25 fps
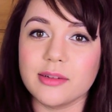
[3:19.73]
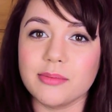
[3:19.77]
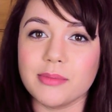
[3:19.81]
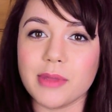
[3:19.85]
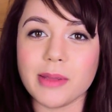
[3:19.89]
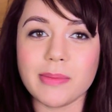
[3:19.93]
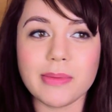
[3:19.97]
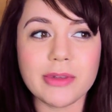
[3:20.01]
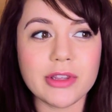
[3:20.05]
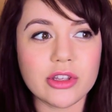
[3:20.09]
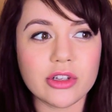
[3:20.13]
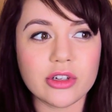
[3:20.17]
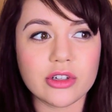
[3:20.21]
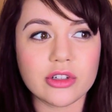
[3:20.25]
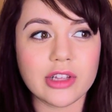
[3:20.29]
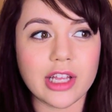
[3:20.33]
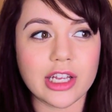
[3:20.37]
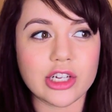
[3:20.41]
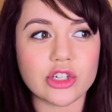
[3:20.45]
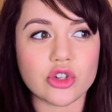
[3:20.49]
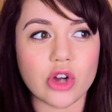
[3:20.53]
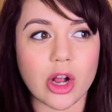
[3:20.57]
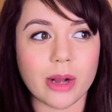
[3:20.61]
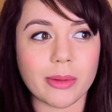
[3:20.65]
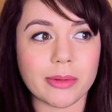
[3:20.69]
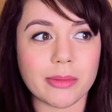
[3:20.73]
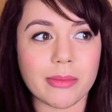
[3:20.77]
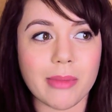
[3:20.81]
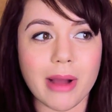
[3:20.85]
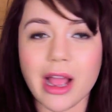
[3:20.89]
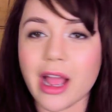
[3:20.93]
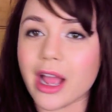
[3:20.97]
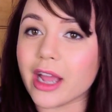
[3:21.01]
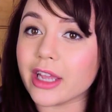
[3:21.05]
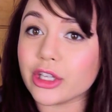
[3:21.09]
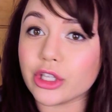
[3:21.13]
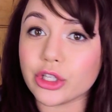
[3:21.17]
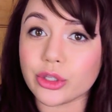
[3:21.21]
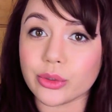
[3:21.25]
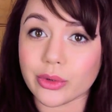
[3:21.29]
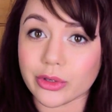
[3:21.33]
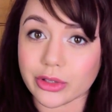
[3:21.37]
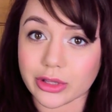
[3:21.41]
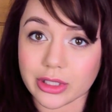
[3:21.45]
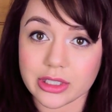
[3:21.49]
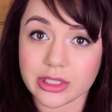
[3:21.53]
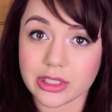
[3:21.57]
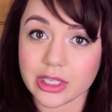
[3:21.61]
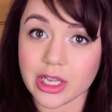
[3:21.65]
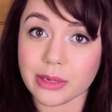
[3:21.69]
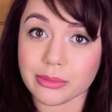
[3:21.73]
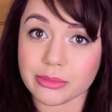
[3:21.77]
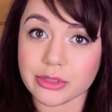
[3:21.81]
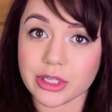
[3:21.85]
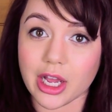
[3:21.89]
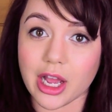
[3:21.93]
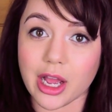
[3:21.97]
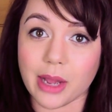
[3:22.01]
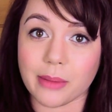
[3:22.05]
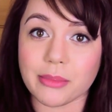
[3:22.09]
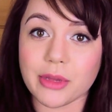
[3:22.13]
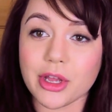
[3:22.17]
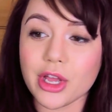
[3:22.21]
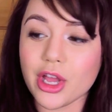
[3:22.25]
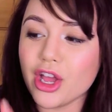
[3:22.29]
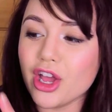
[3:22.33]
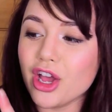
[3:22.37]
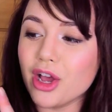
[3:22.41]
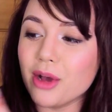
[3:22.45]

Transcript: Maybe they're like dropping my IQ at the same time.